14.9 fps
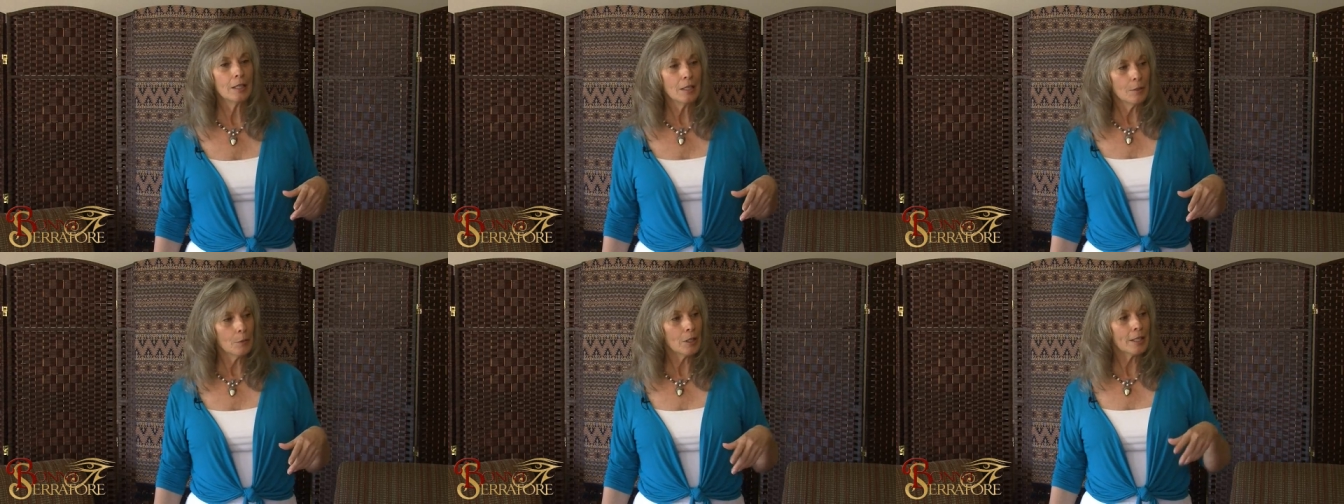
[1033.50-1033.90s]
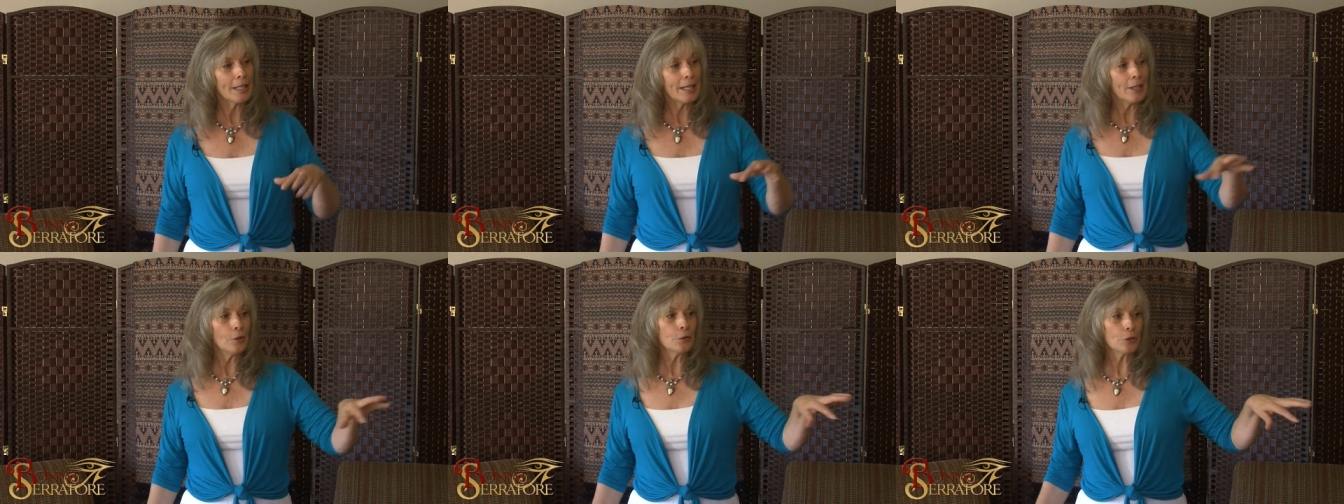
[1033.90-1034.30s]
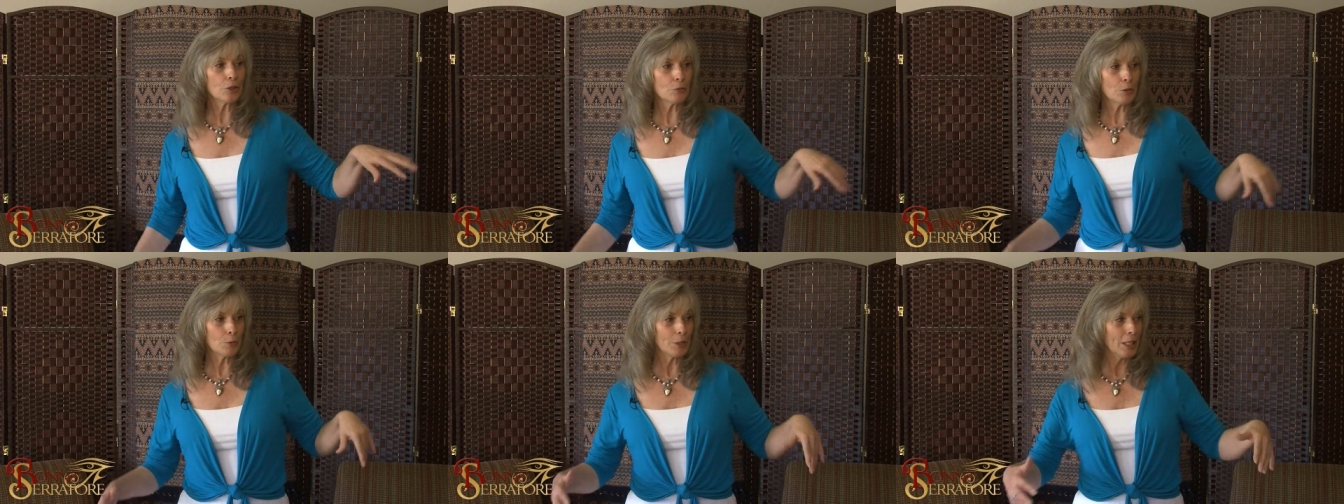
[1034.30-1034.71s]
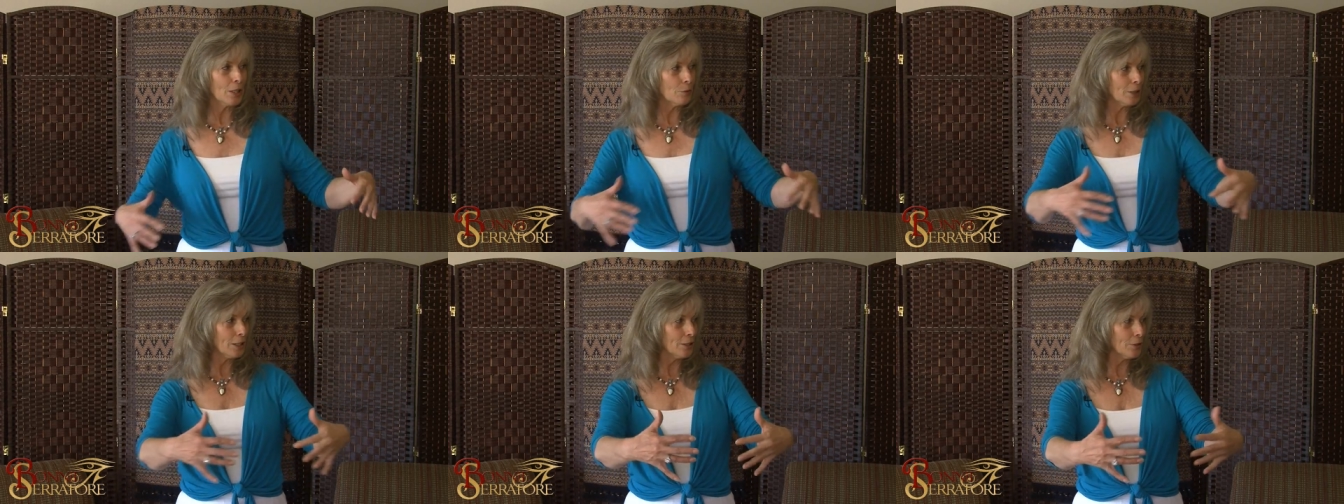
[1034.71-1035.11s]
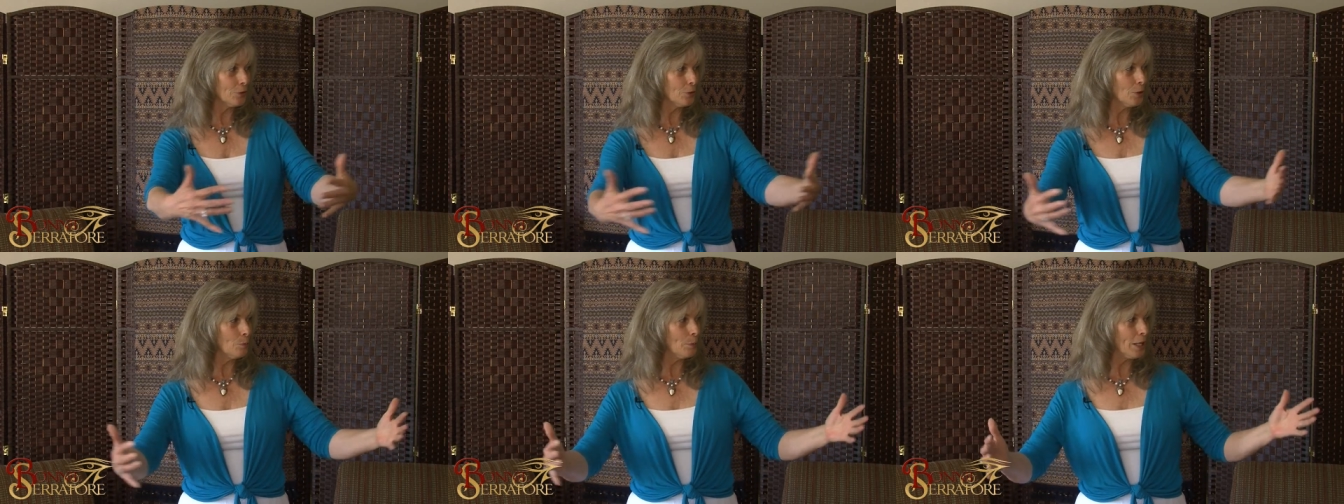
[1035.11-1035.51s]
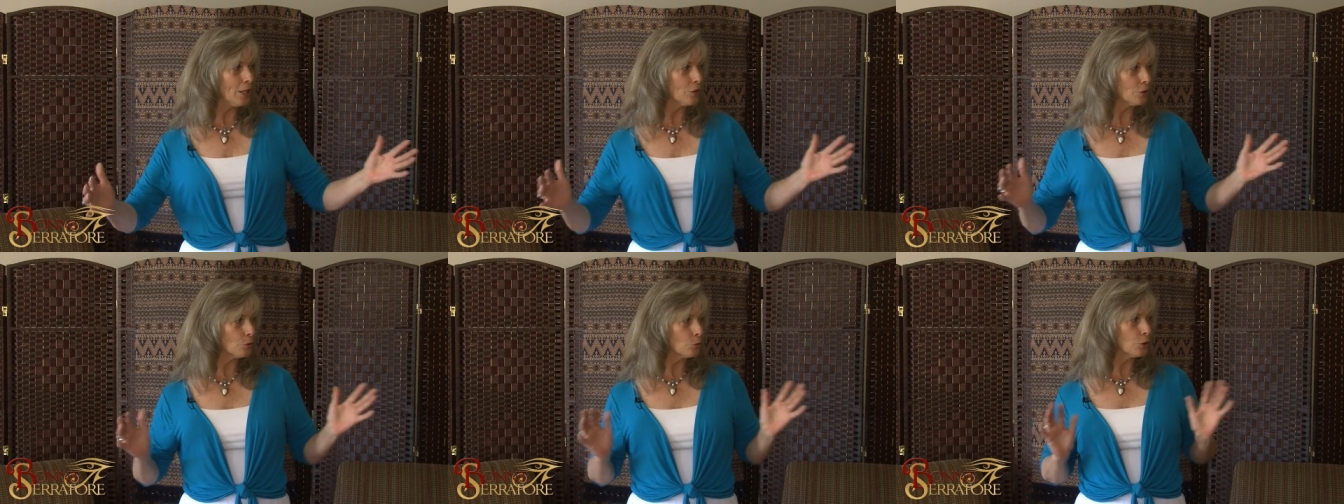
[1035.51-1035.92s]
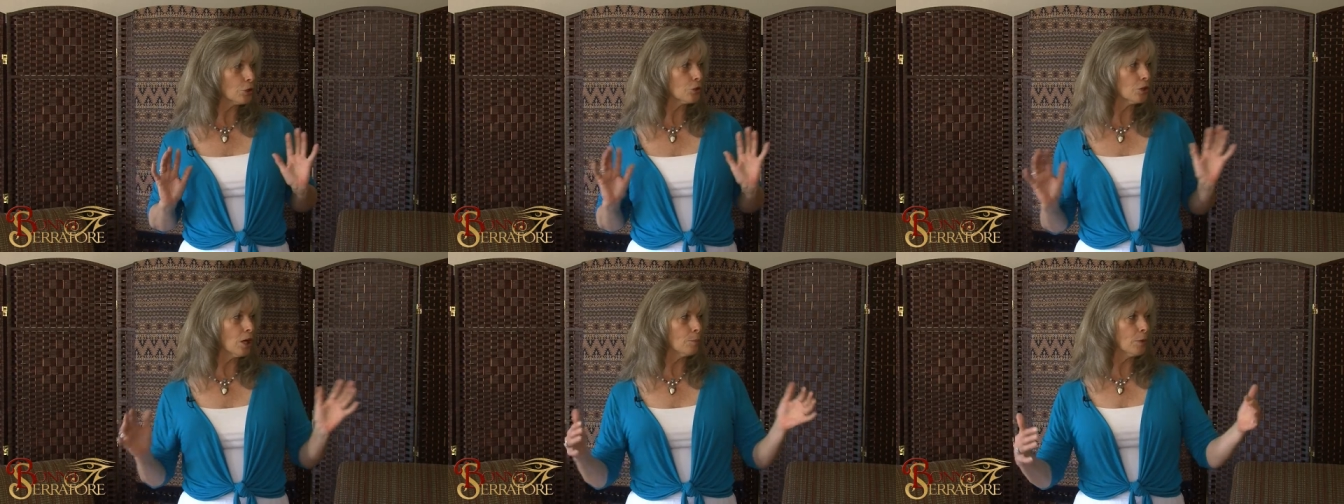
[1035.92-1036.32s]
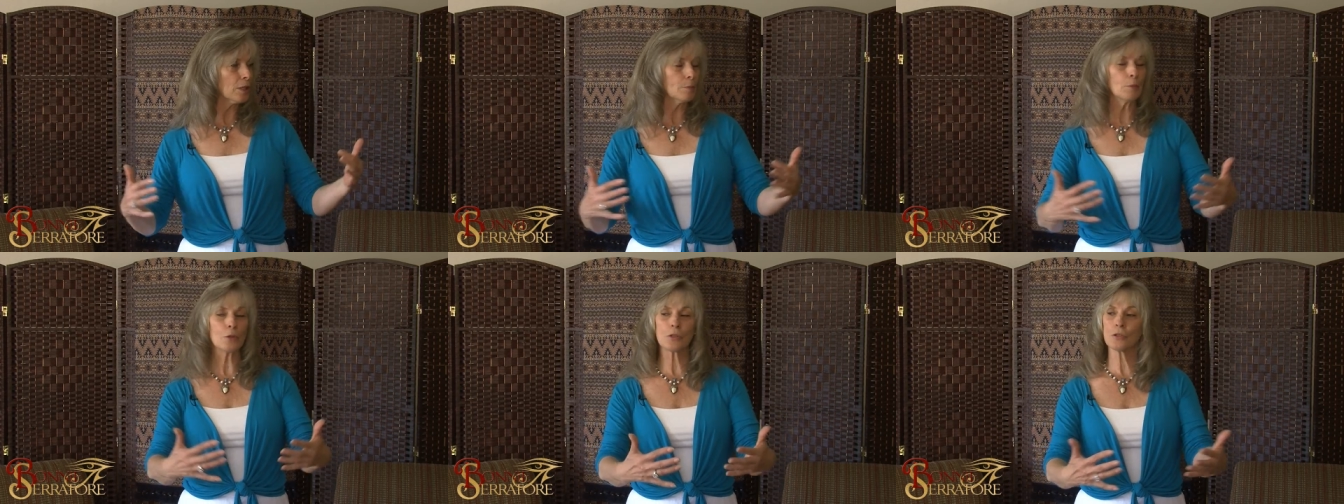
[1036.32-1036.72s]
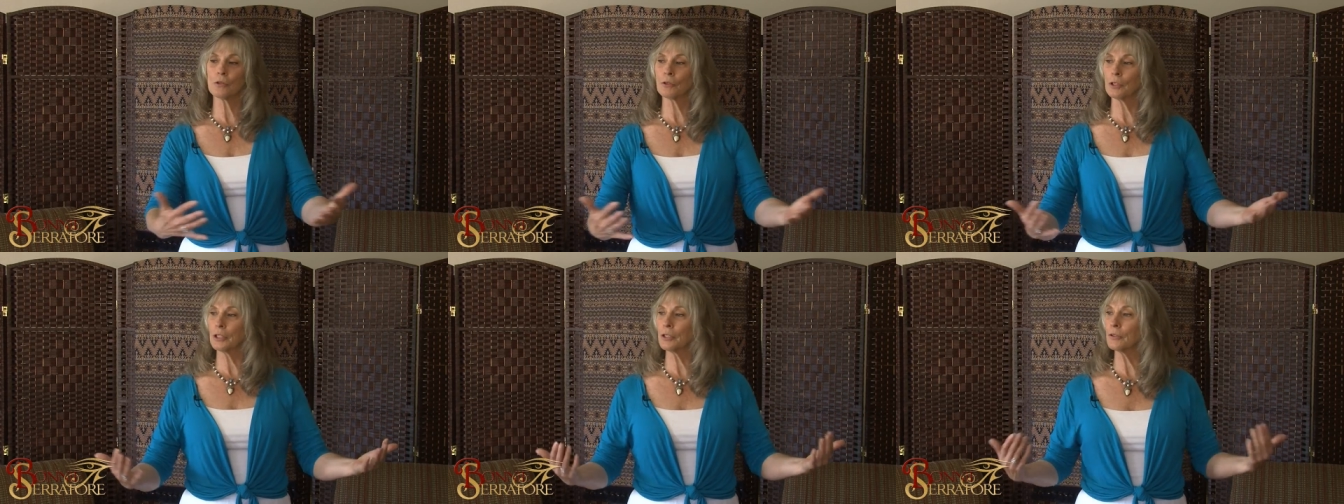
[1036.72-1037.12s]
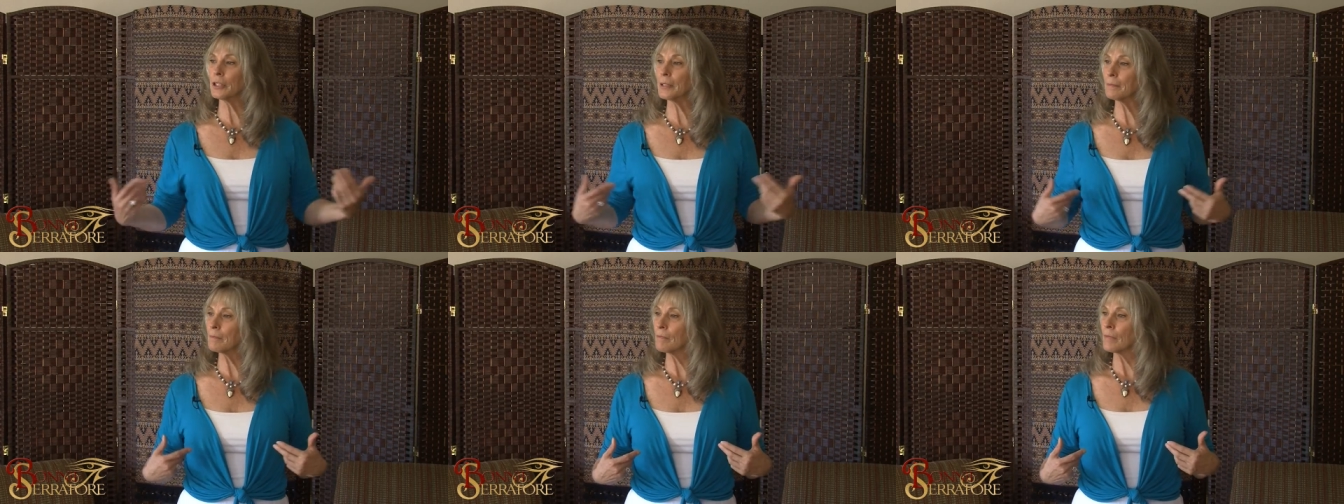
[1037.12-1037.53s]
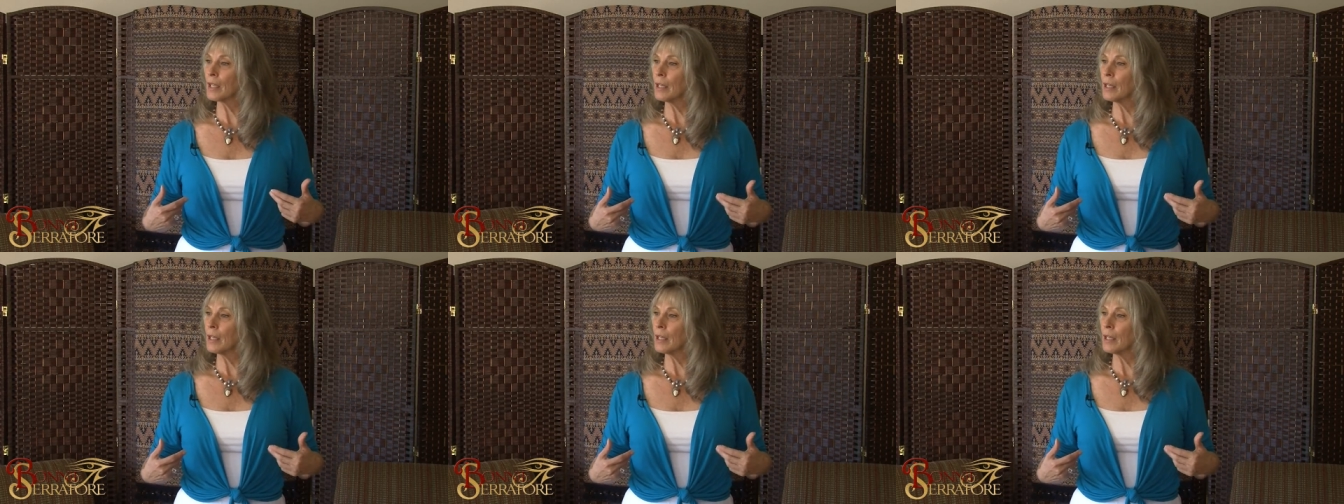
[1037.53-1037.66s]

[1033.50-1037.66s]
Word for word: One of the elders, we were getting ready to do a major workshop on emotional clearing.